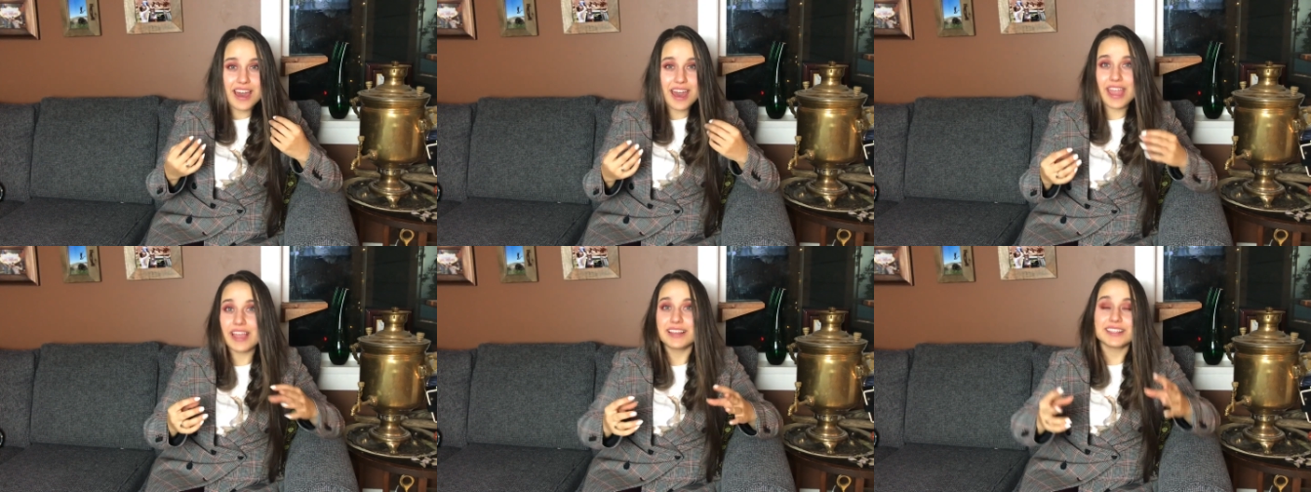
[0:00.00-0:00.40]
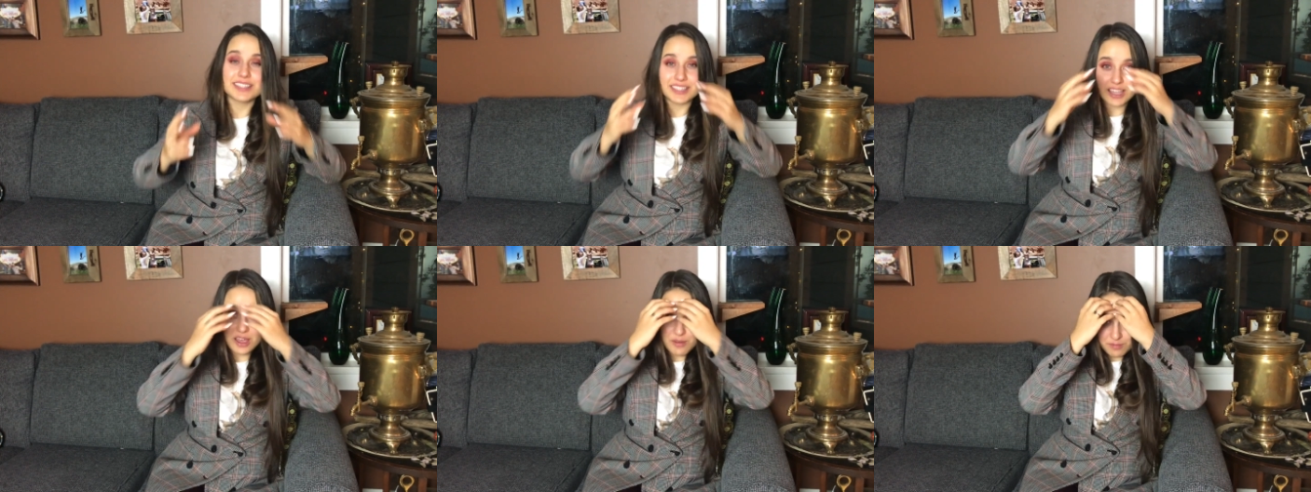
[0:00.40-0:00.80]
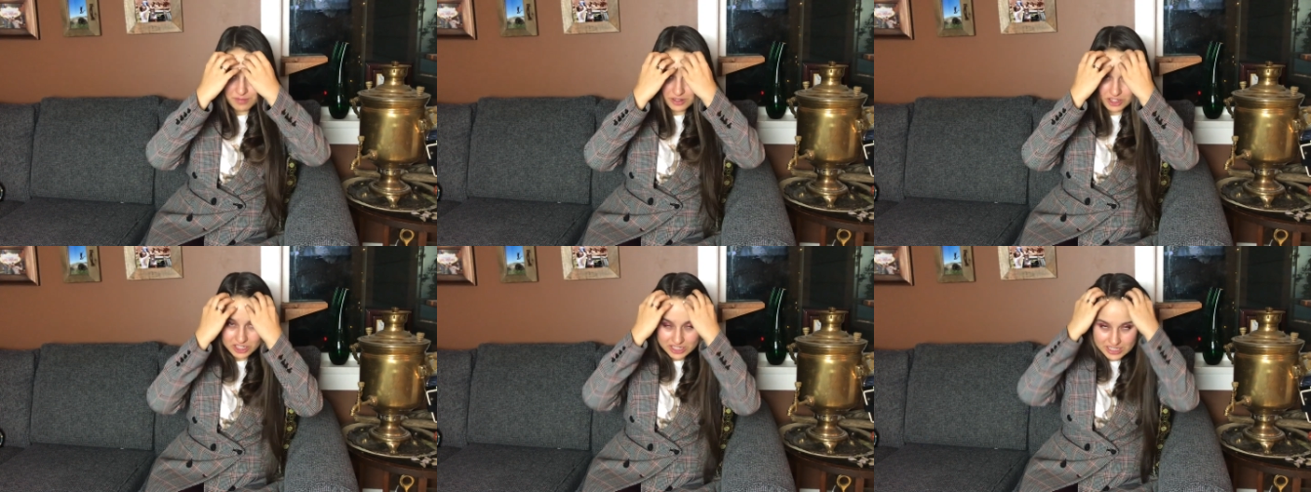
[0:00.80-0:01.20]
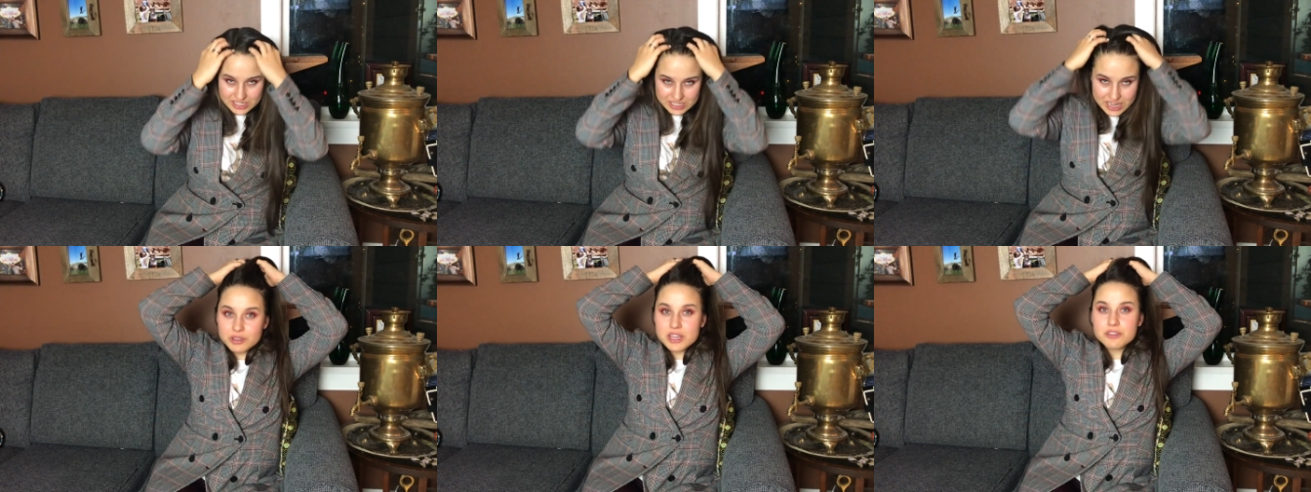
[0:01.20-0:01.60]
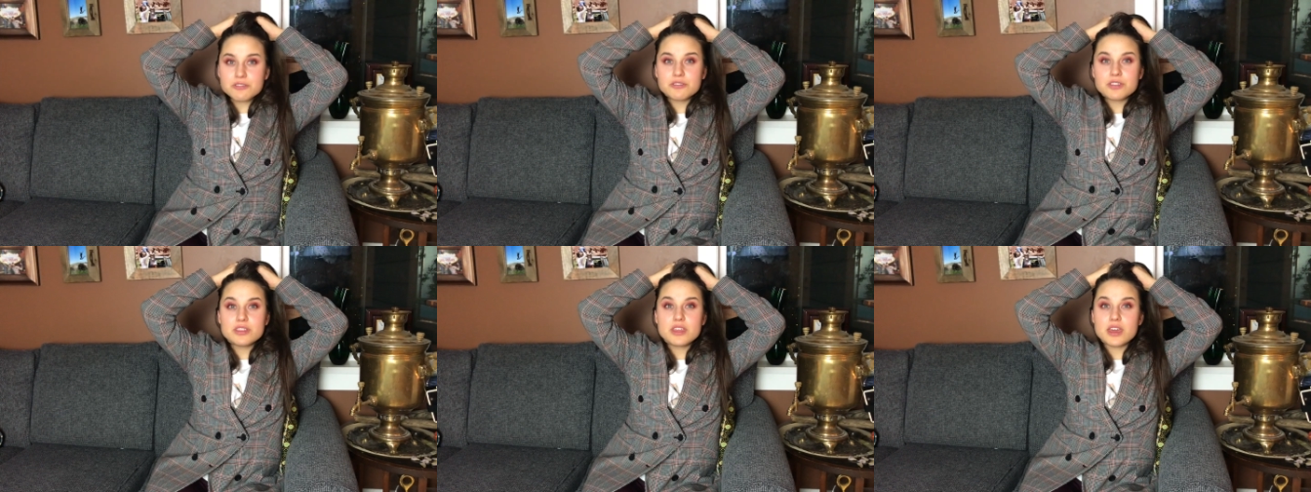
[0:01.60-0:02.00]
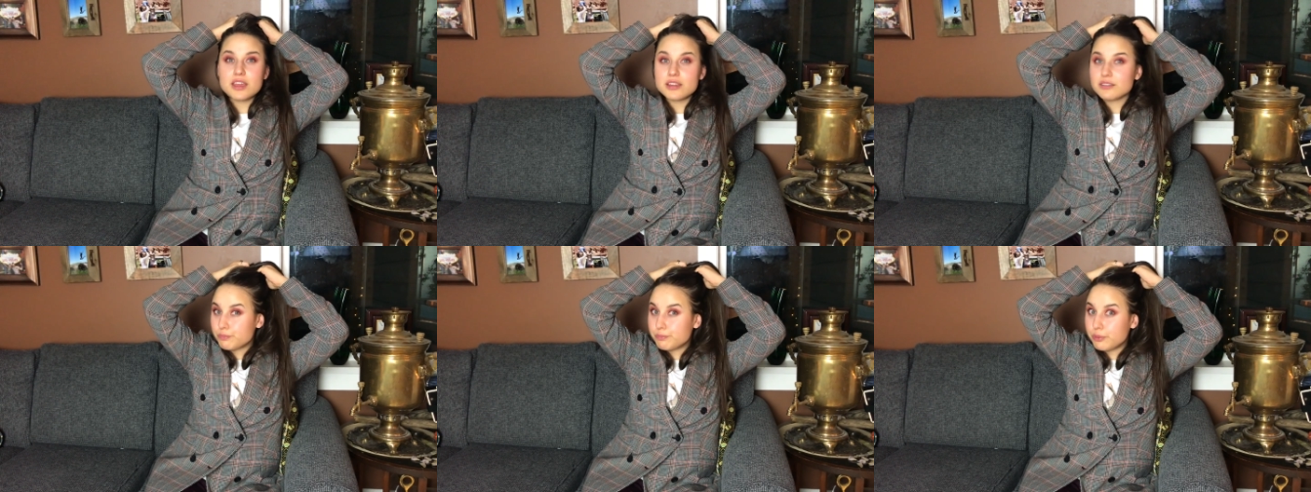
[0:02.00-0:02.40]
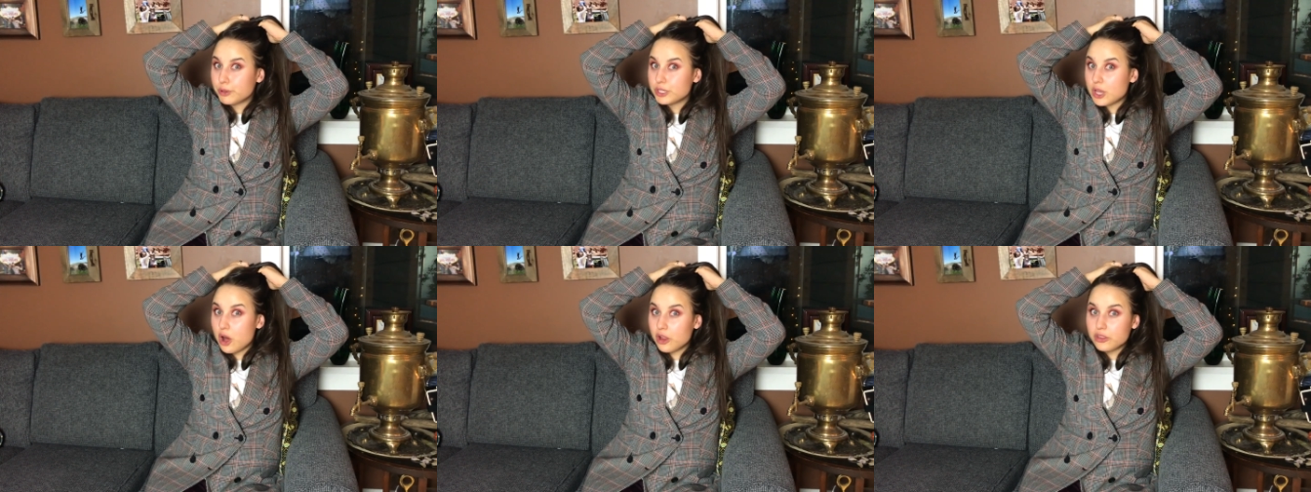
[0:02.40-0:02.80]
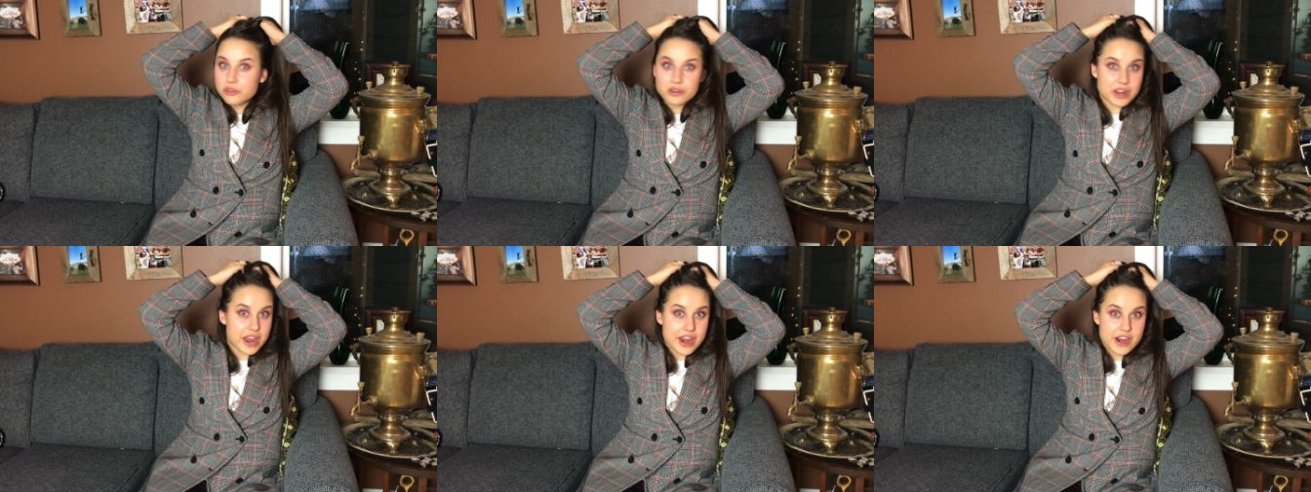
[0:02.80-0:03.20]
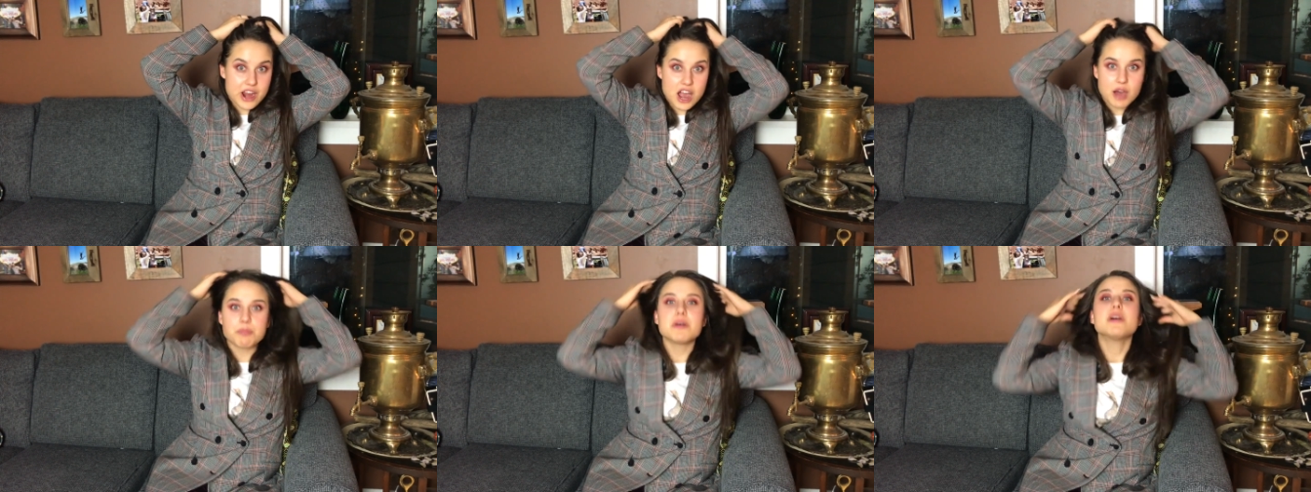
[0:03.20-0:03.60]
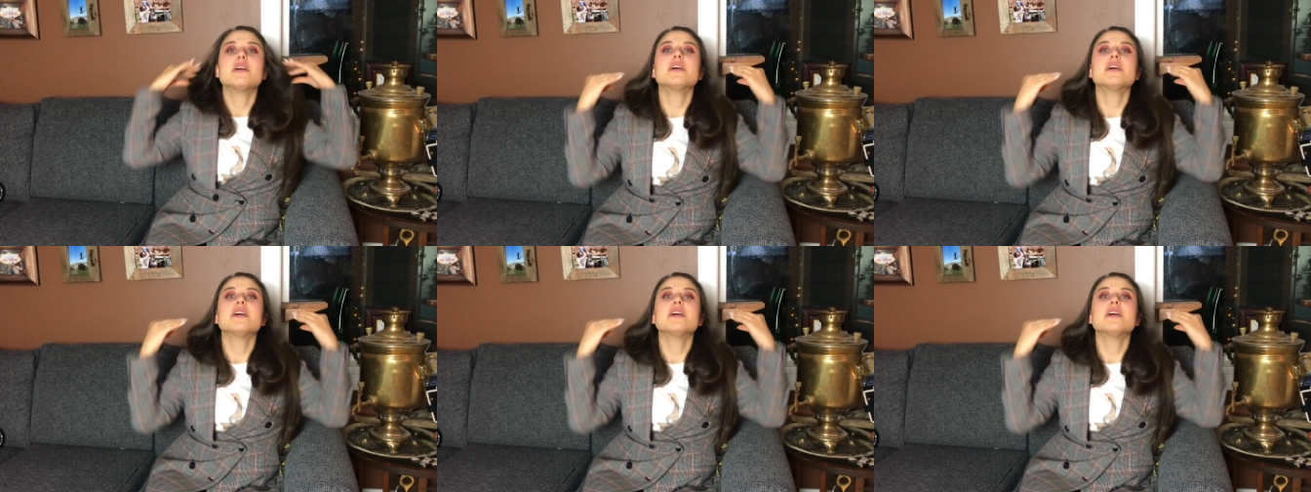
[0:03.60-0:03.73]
and some just if they put all your hair up.